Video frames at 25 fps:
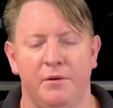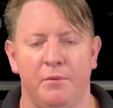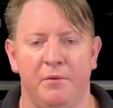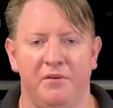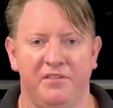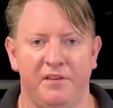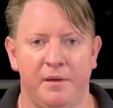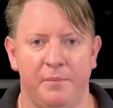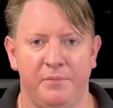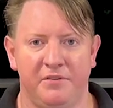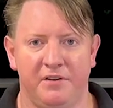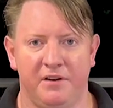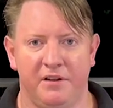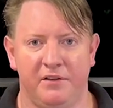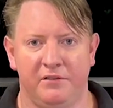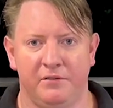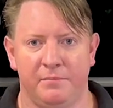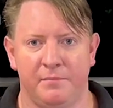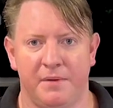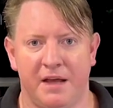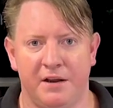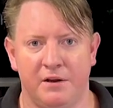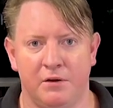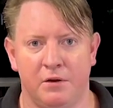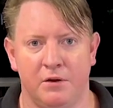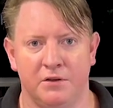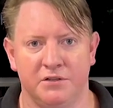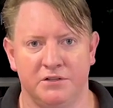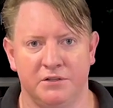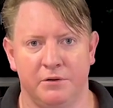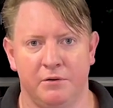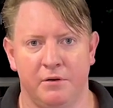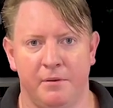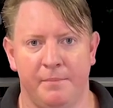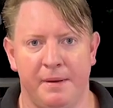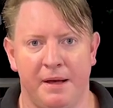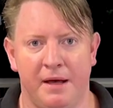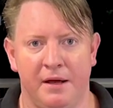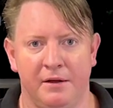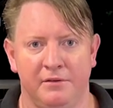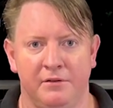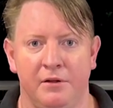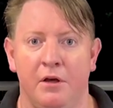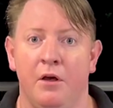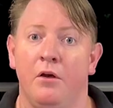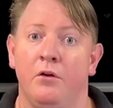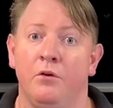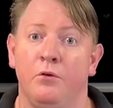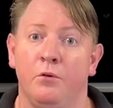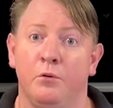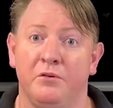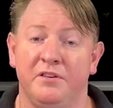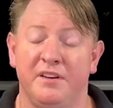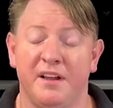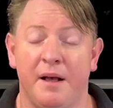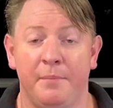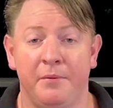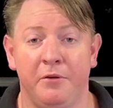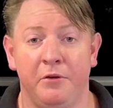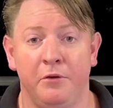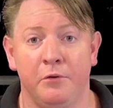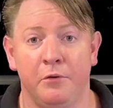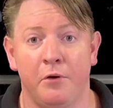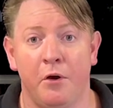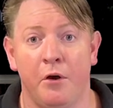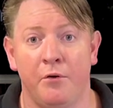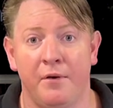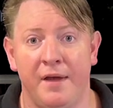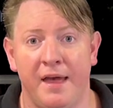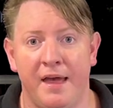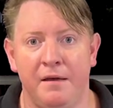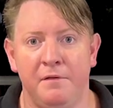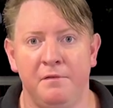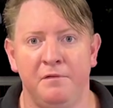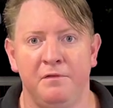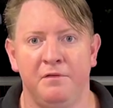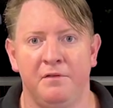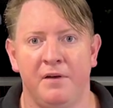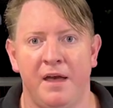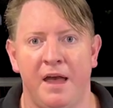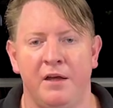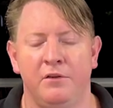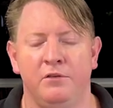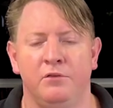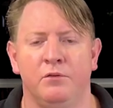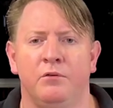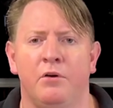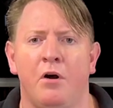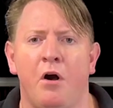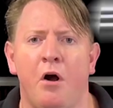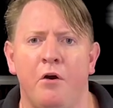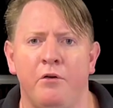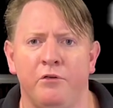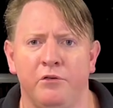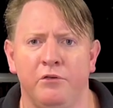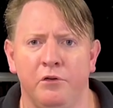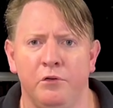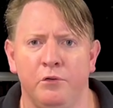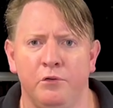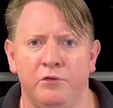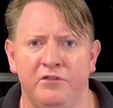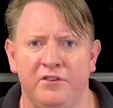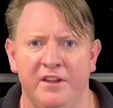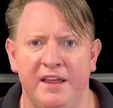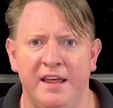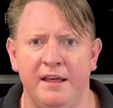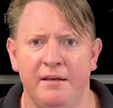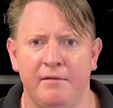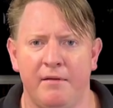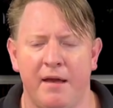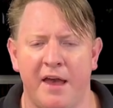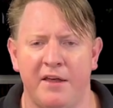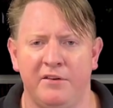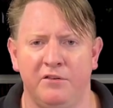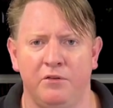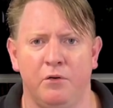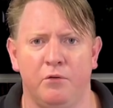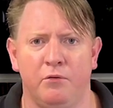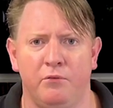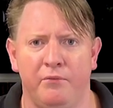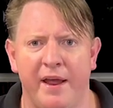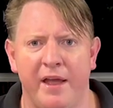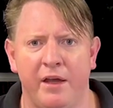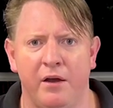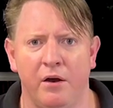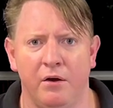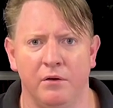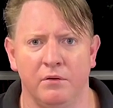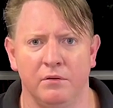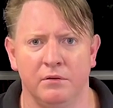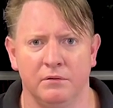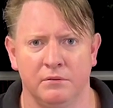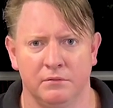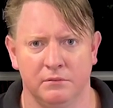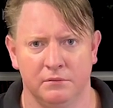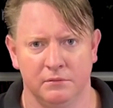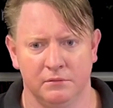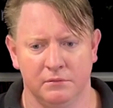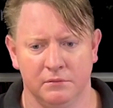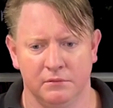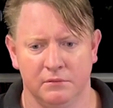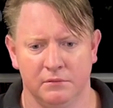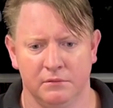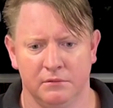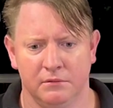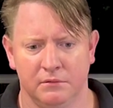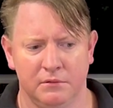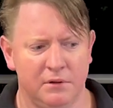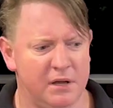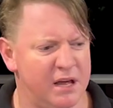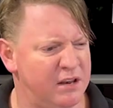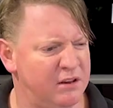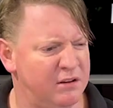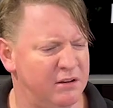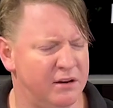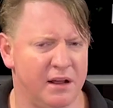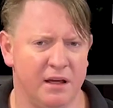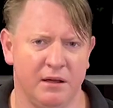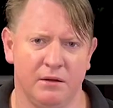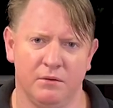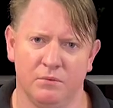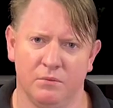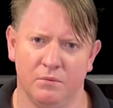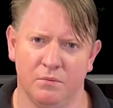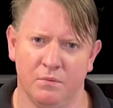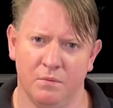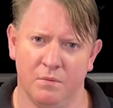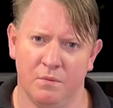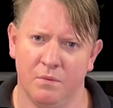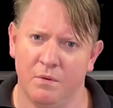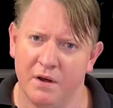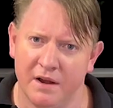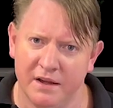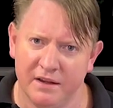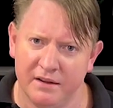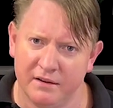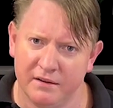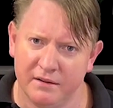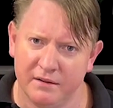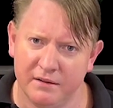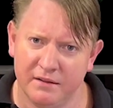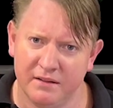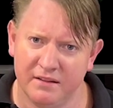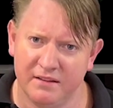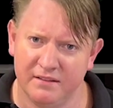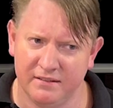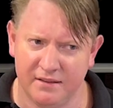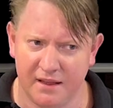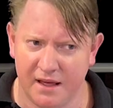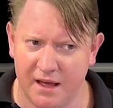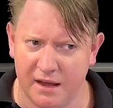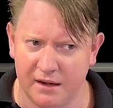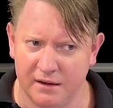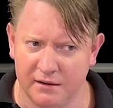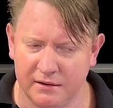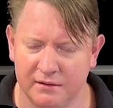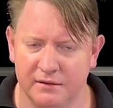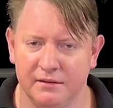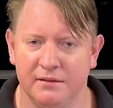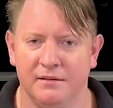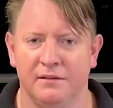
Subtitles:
Your receptionist might ask you about your WOF and your RUC and your Rego. And you're like, what is that?